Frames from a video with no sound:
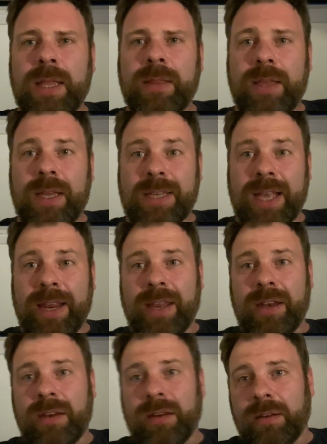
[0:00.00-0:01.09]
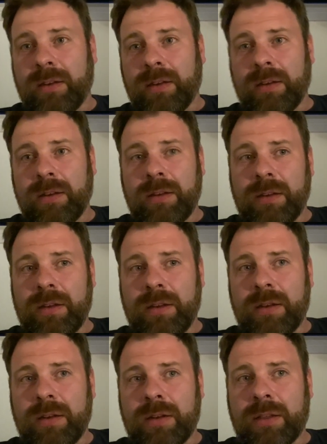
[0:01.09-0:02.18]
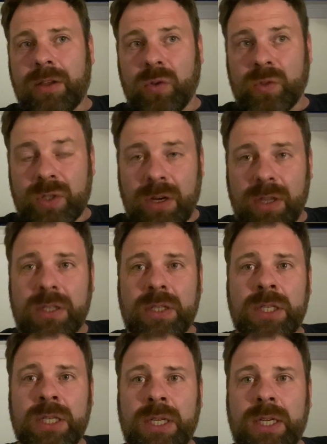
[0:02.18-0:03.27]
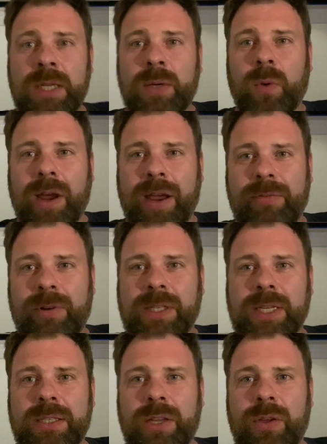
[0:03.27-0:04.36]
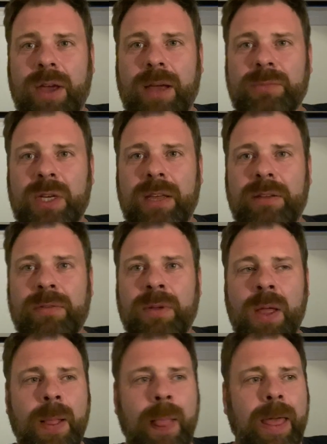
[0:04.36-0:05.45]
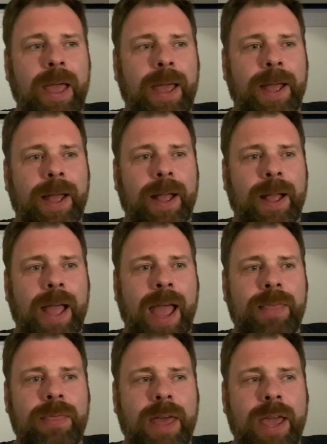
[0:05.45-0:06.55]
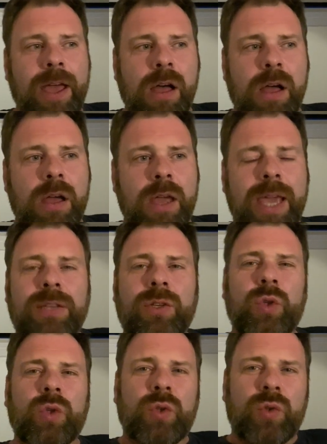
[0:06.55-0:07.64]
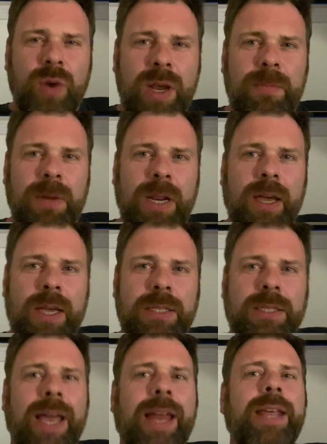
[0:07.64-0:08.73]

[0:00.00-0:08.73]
the Italian consulate, wherever it is that you happen to live. And they are extremely nice and